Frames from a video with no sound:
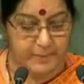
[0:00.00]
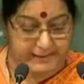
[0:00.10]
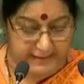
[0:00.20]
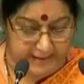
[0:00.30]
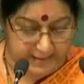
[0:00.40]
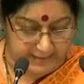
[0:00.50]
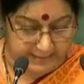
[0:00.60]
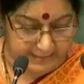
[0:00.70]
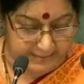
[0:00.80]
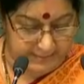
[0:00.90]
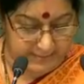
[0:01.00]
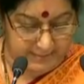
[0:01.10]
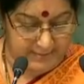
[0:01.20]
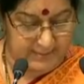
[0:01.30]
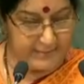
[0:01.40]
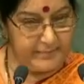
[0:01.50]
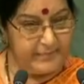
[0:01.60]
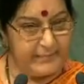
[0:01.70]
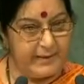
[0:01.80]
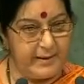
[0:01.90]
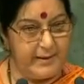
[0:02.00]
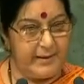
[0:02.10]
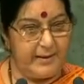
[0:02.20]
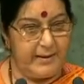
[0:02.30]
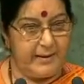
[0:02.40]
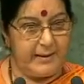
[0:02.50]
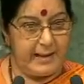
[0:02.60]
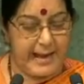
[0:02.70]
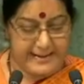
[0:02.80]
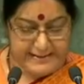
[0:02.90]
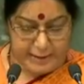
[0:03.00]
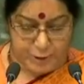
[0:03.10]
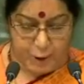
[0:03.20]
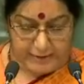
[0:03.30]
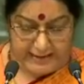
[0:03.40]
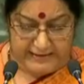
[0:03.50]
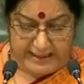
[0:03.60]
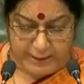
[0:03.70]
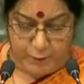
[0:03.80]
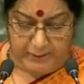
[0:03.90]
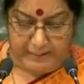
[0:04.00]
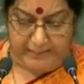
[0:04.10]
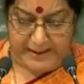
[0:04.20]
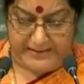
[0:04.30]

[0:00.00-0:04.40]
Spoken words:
To shelter terrorists has become the calling card of these nations.